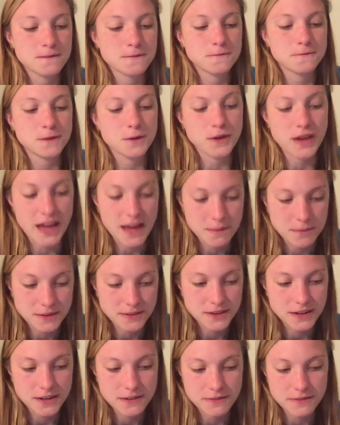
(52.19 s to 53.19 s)

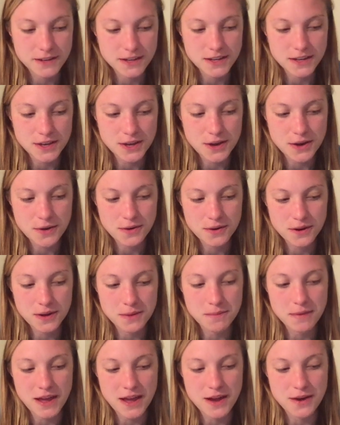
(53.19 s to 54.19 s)
vocabulary video
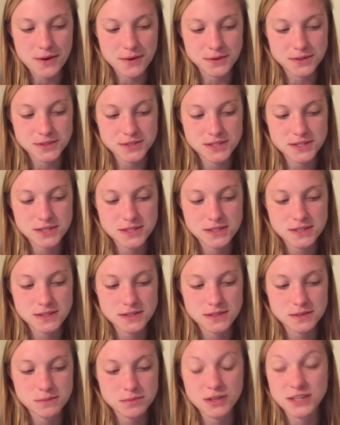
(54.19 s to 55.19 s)
about
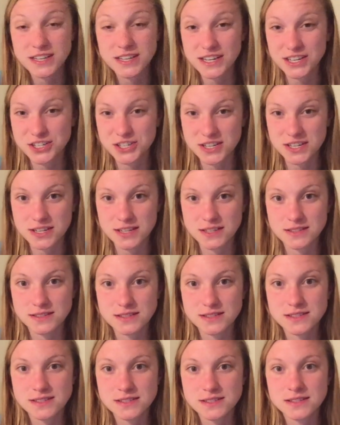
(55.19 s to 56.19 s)

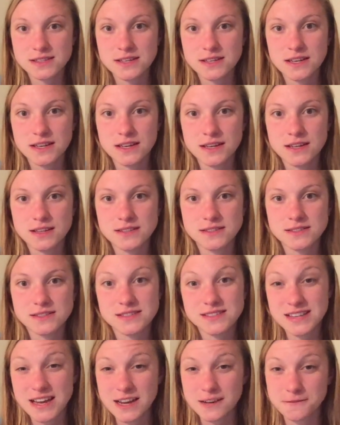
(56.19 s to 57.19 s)
predictions is
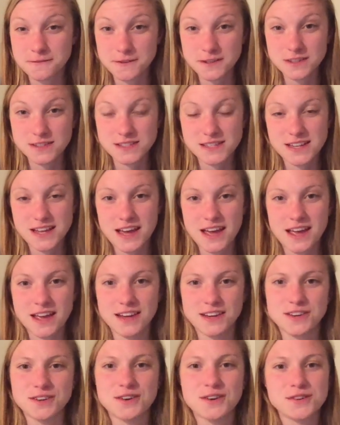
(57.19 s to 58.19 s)
assigned for today,
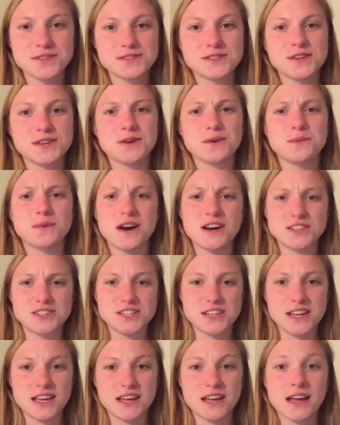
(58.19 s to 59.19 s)
and you're also
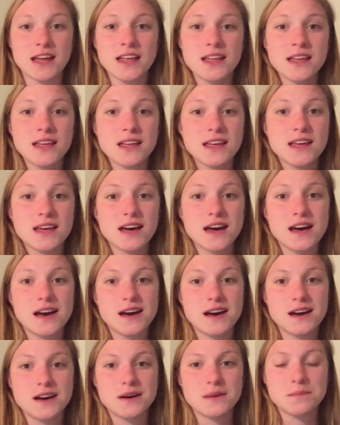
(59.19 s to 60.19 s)
watching
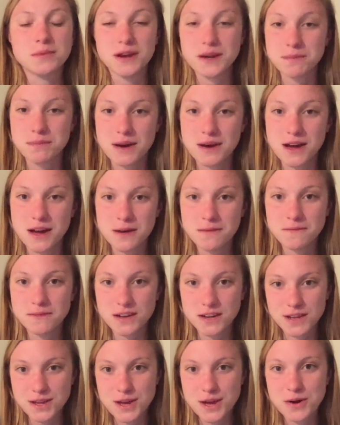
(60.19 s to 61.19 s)
Brain Pop
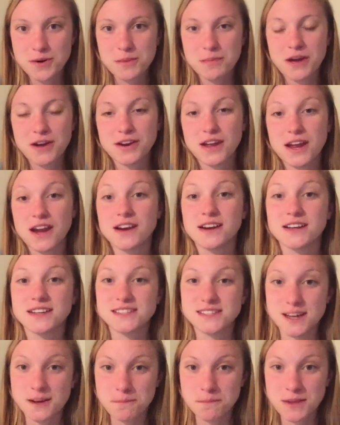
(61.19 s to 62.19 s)
video about Harriet
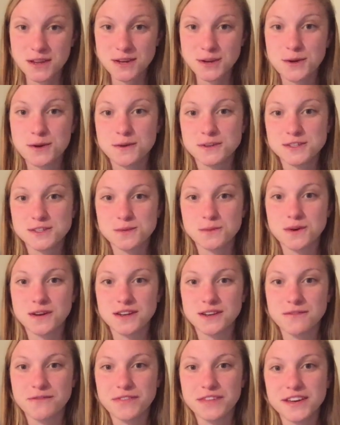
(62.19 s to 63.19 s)
Tubman, who was one
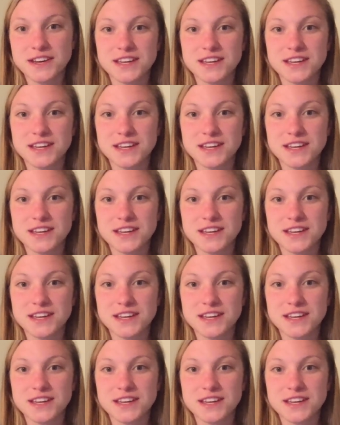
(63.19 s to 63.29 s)
of the